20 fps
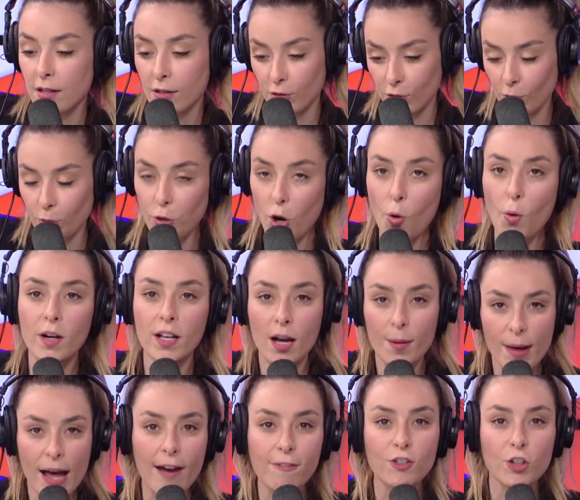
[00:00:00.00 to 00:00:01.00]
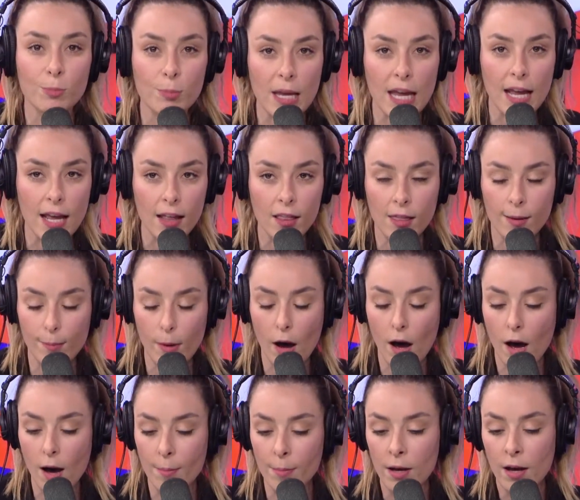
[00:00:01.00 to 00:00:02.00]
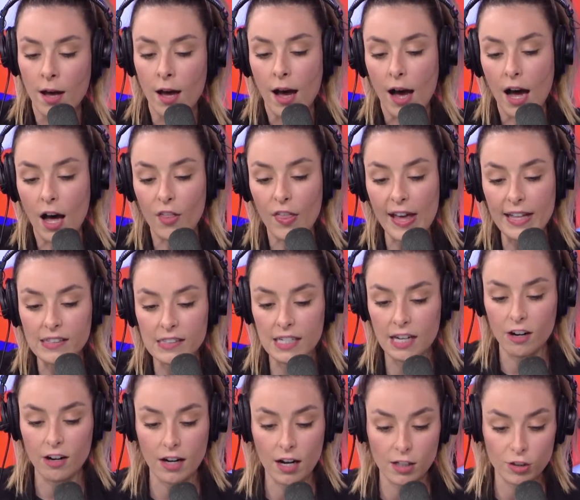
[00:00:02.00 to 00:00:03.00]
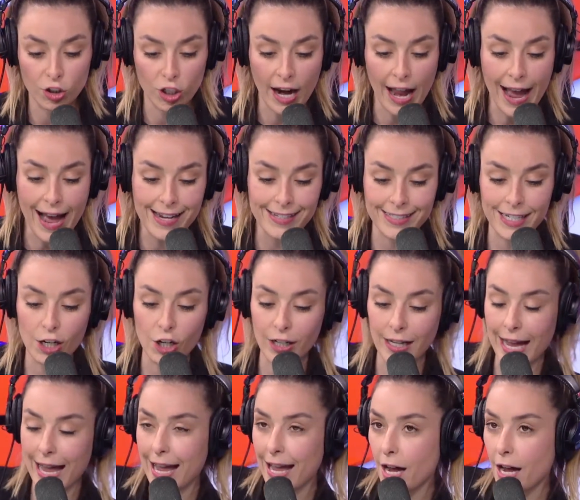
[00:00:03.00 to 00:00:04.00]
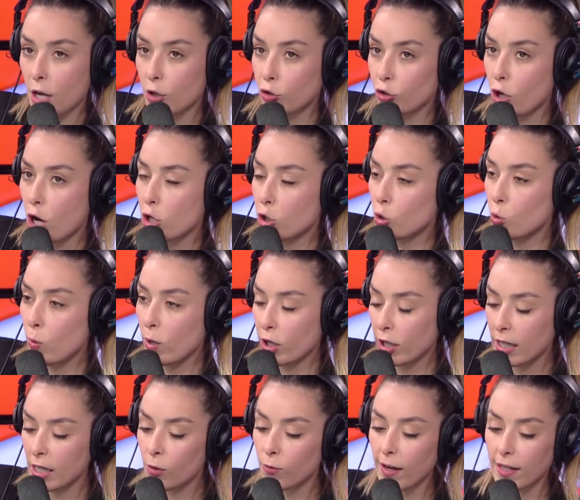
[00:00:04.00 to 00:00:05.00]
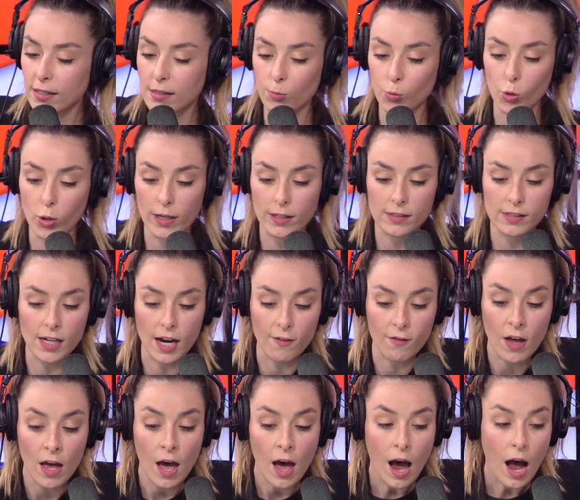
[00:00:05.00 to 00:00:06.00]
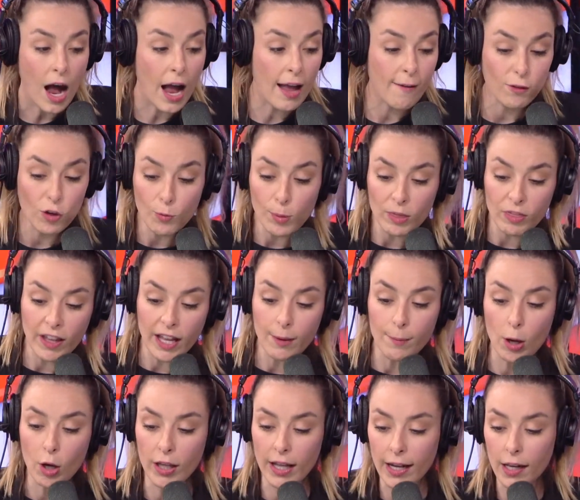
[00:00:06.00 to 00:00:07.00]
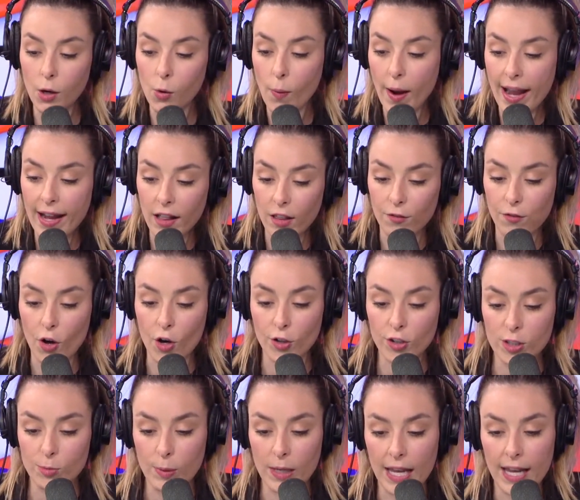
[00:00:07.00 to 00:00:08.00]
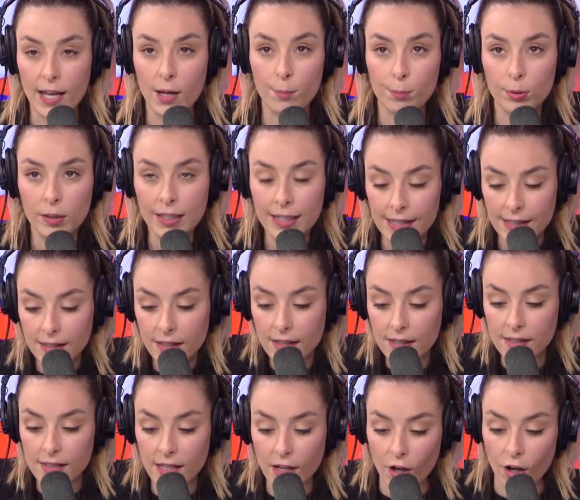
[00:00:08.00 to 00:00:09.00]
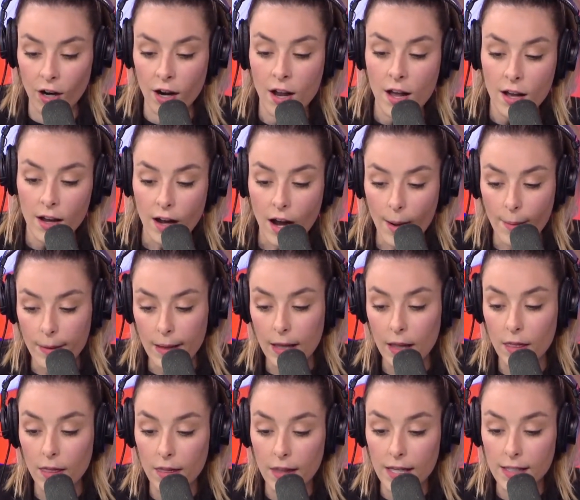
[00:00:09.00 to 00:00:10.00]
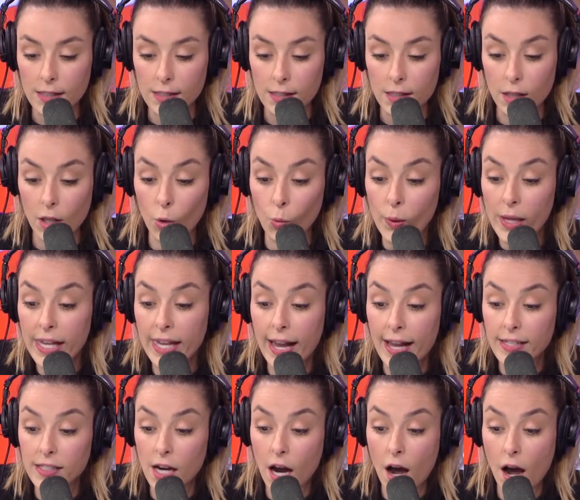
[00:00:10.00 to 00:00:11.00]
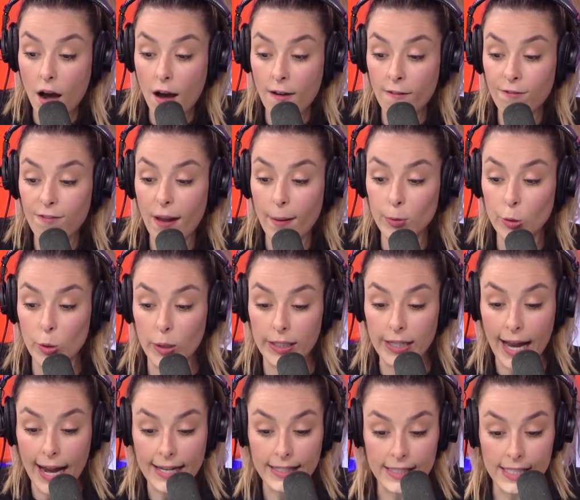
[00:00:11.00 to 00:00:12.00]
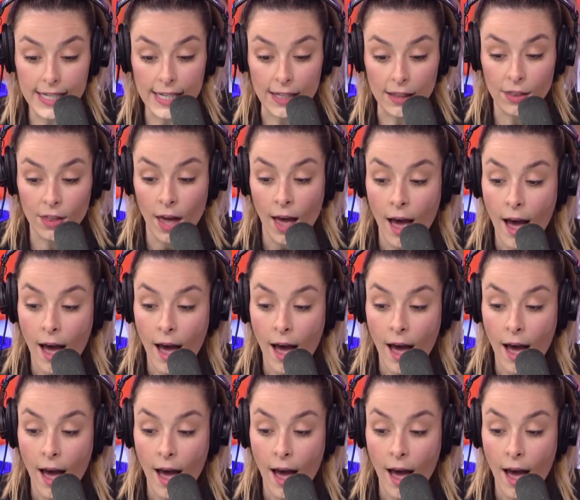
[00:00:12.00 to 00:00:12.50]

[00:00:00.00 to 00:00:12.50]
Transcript: So no one come after me, the mob. That's Derek Hunter, at Derek A. Hunter on Twitter. He writes some great stuff. If you've been thinking about getting away to the Fallensby Inn, please consider coming the weekend of February 19th.